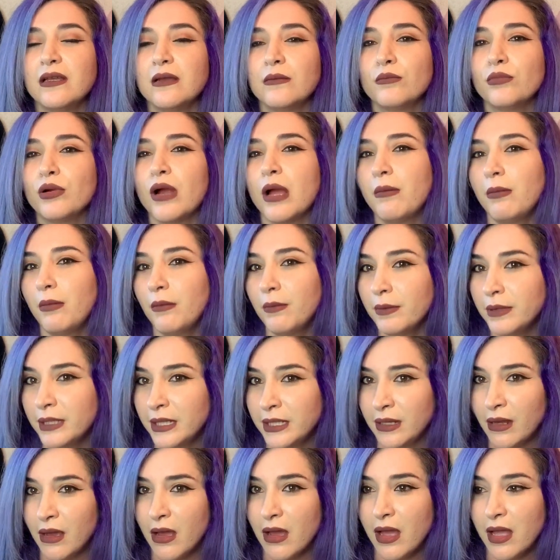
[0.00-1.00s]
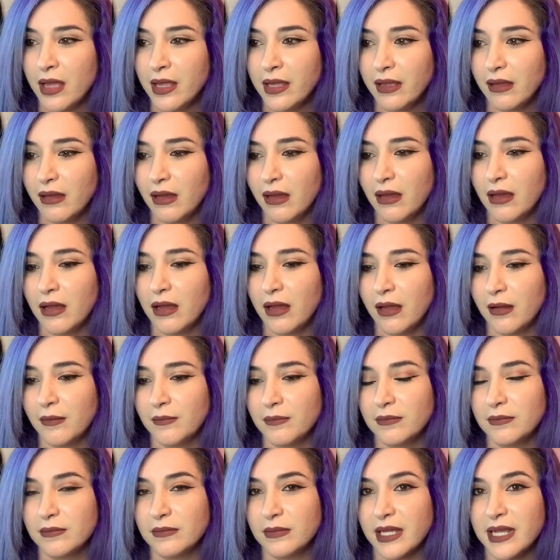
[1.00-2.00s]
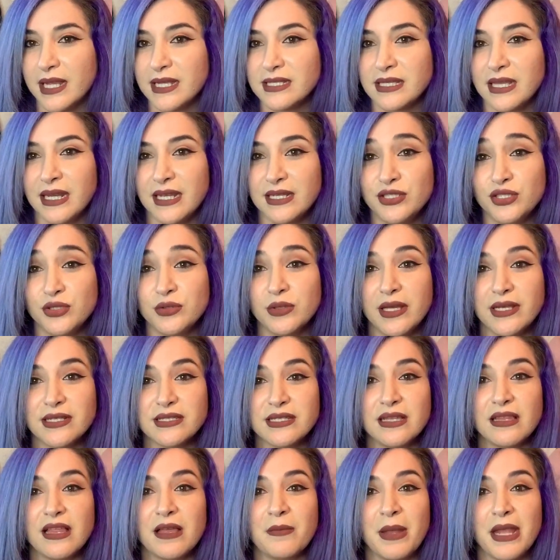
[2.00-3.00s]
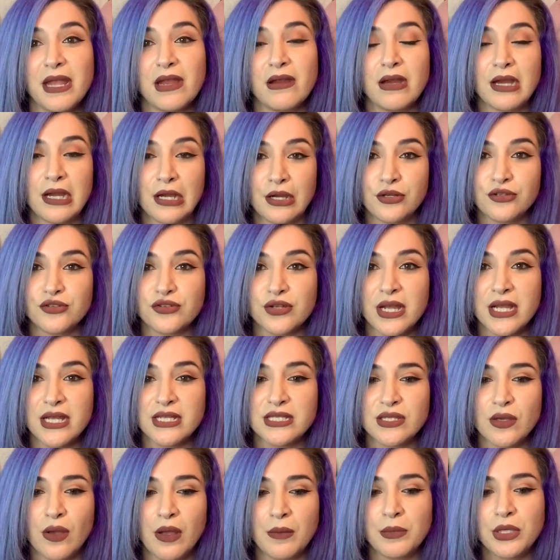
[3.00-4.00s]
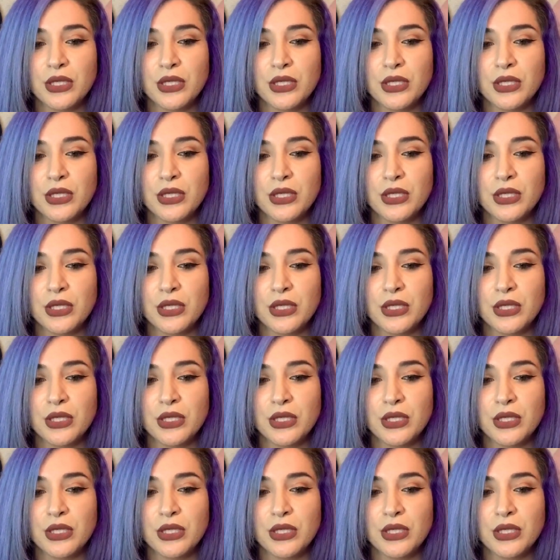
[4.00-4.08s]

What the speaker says: Probably not. Like I said, I do like to let my hair air dry, so I'm